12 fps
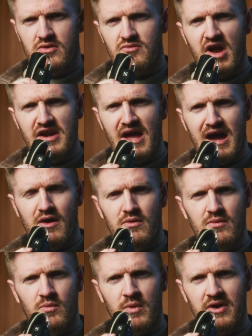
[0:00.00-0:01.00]
Right now,
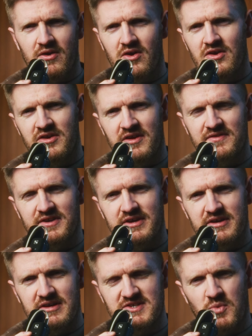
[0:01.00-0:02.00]
we're on
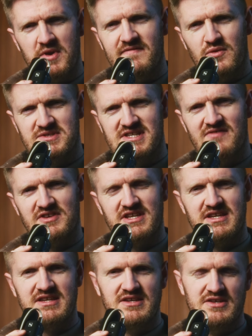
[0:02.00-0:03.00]
the
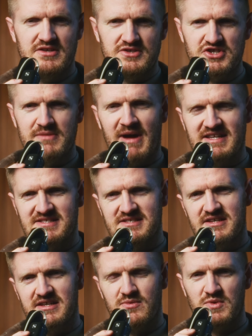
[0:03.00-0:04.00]
24-70 G
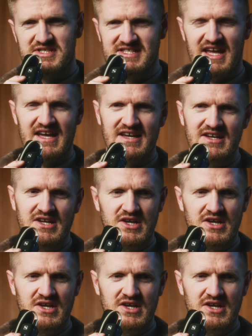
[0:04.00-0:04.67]
Master. We're set at